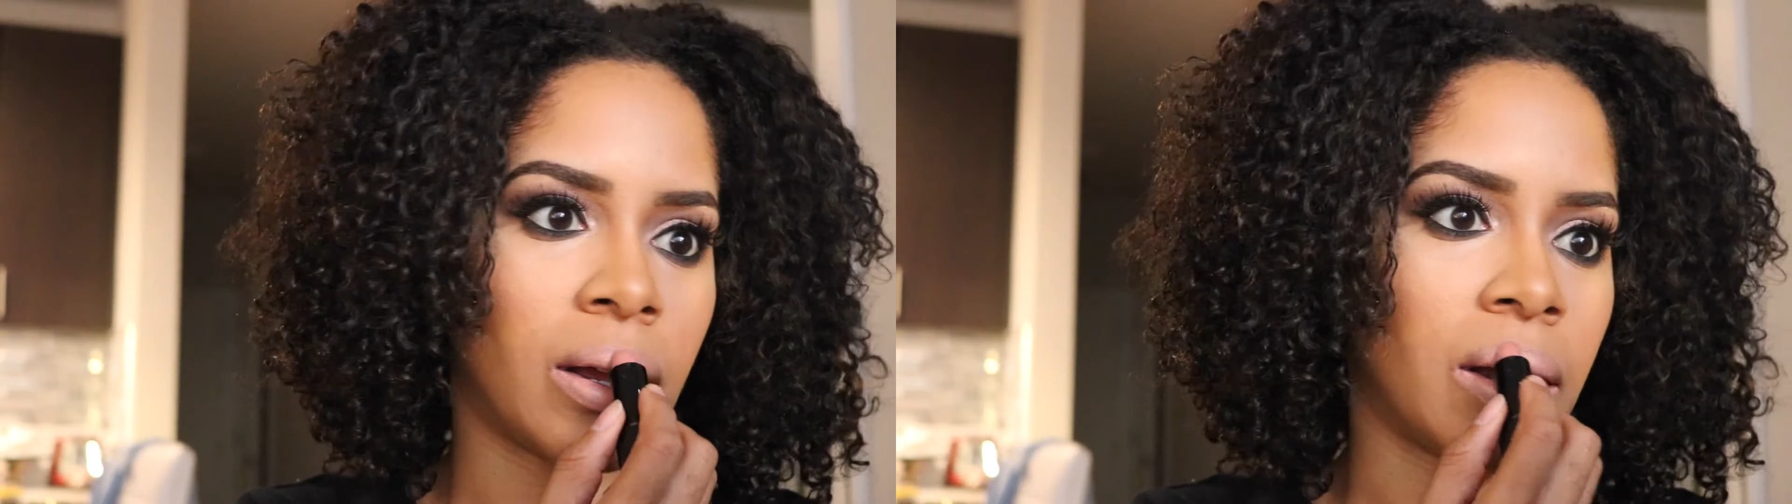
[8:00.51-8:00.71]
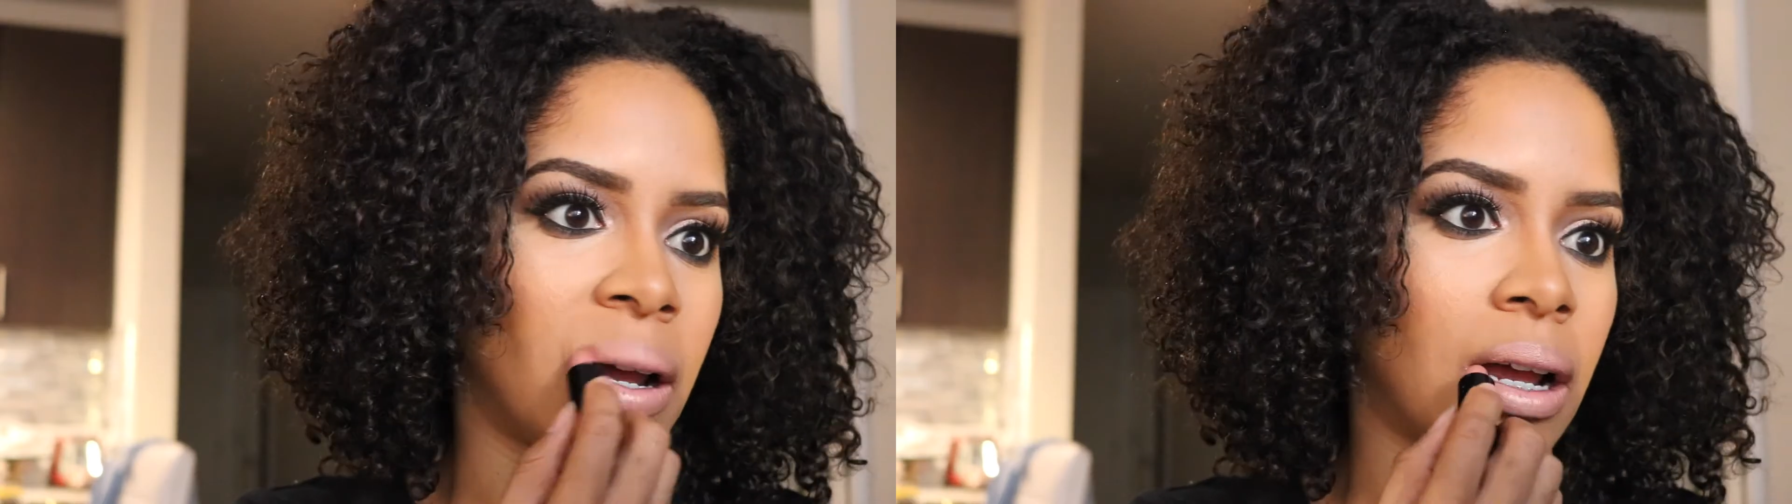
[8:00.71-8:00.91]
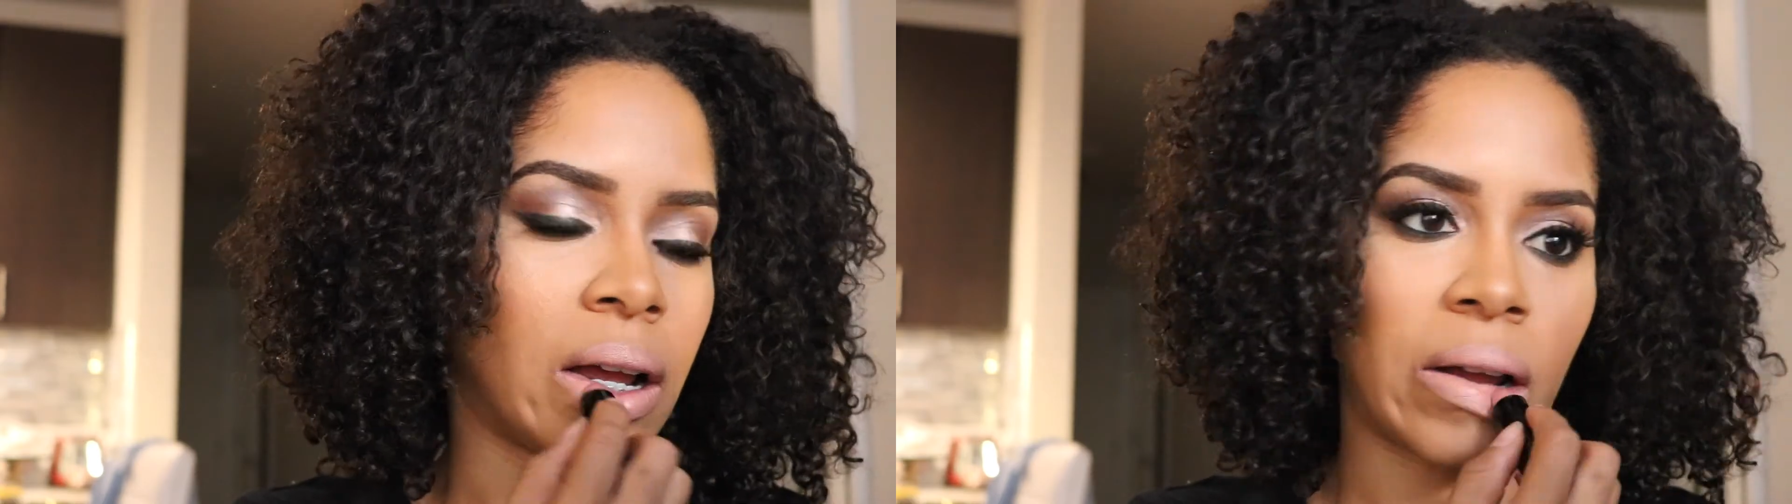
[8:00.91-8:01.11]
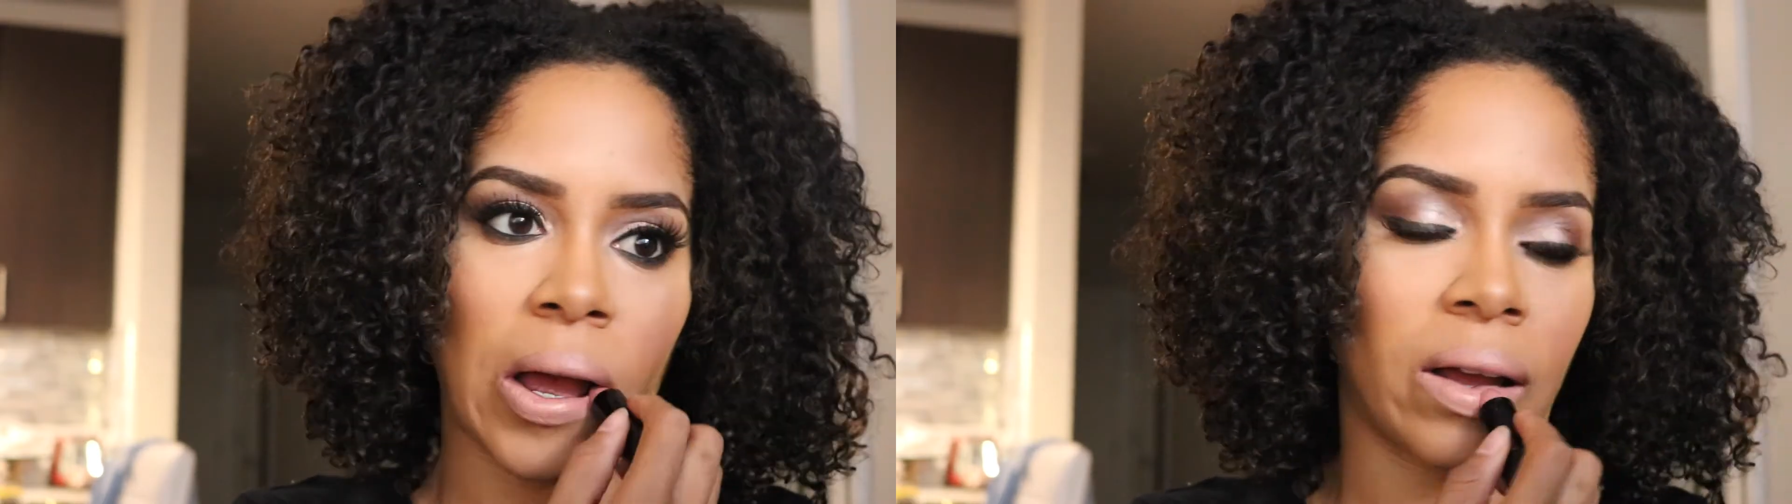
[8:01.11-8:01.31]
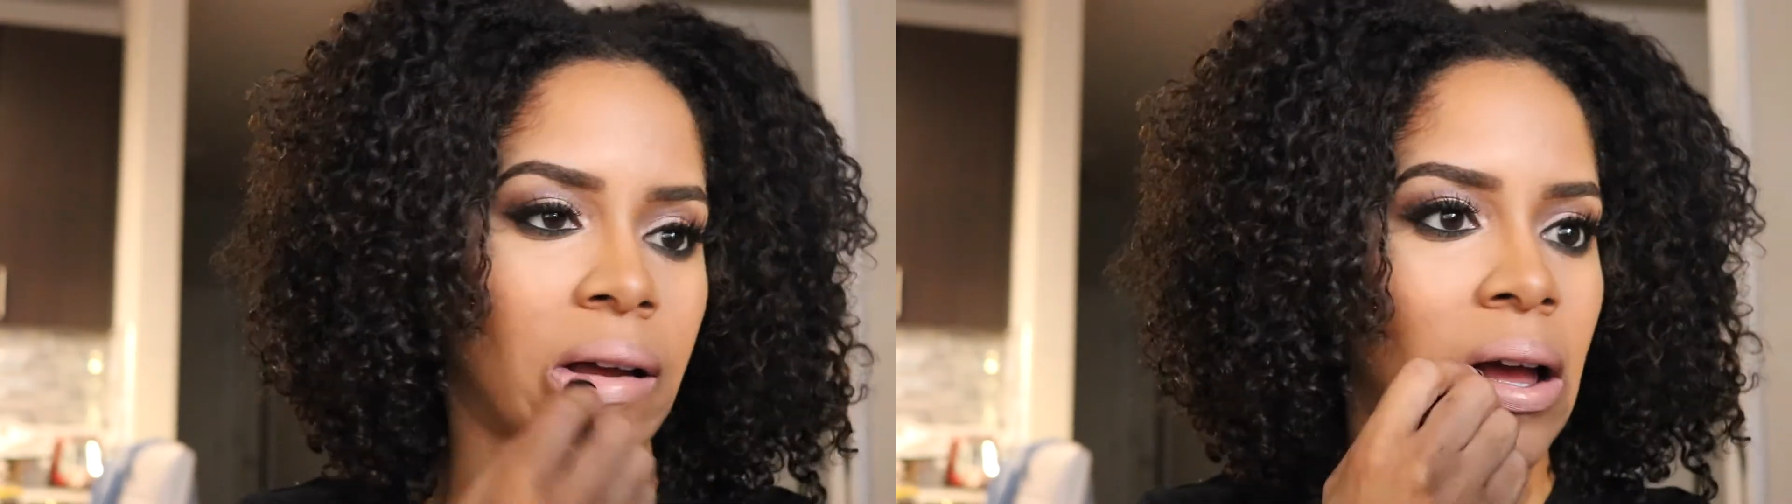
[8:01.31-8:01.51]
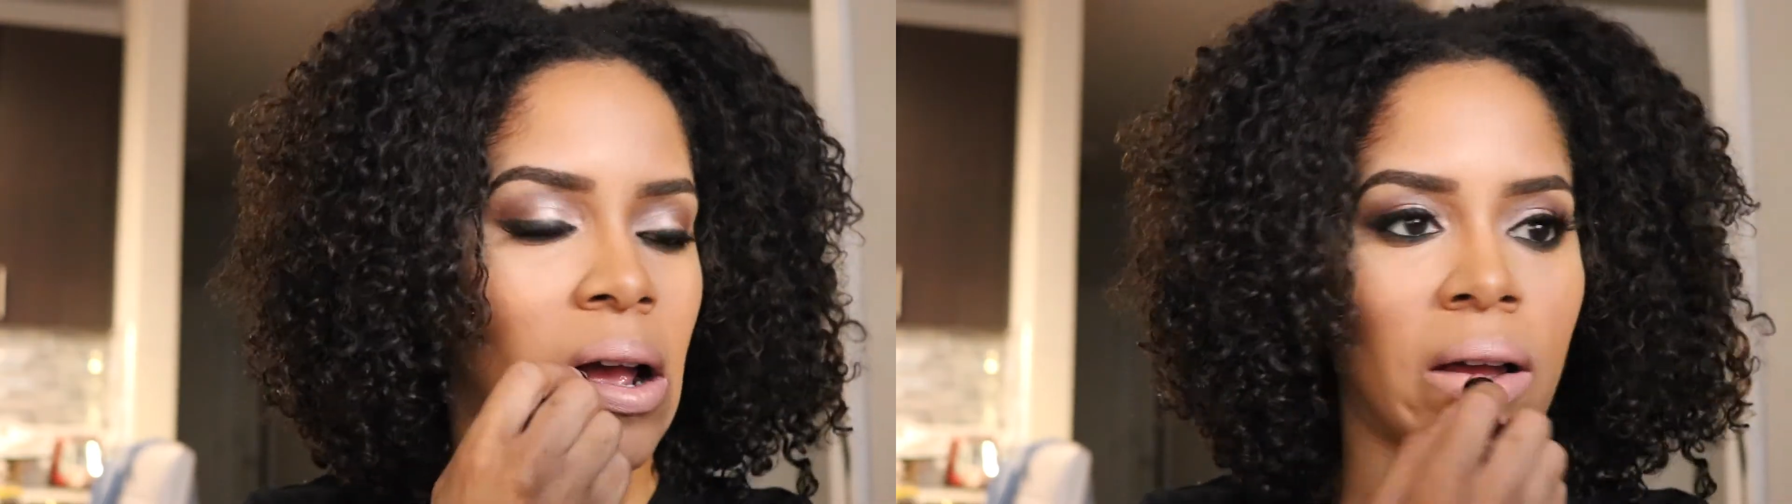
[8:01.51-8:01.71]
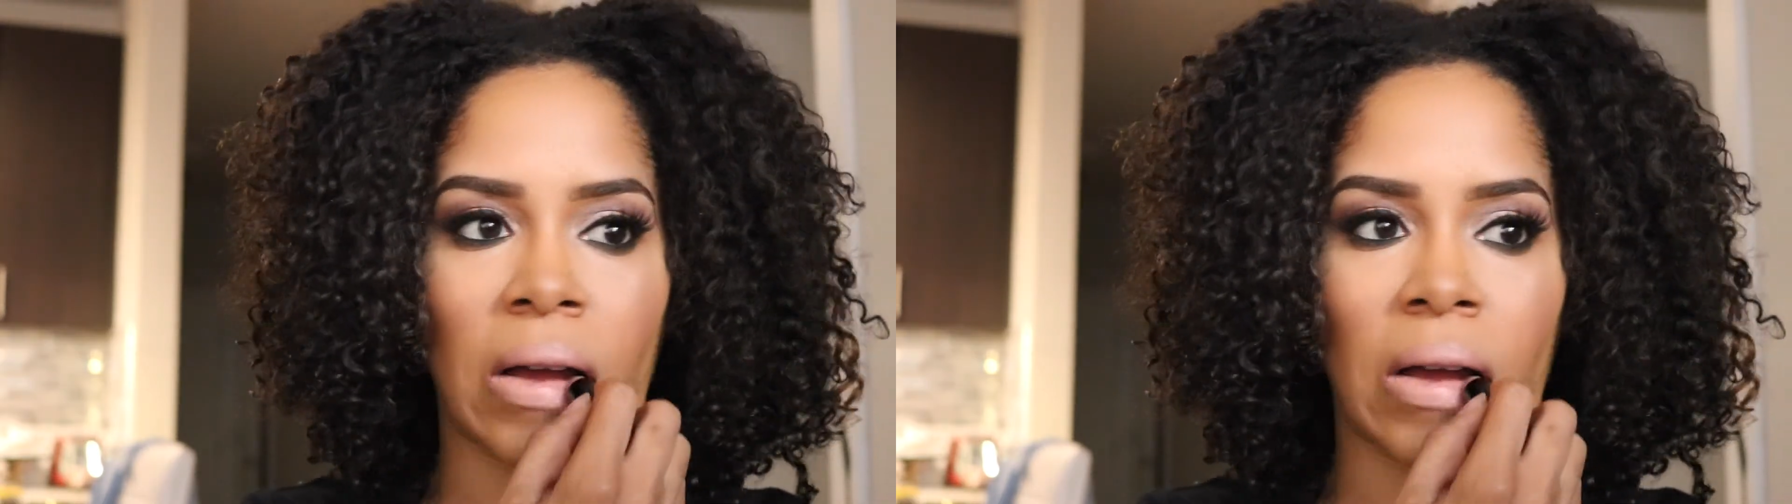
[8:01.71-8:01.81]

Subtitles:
a smokier eye,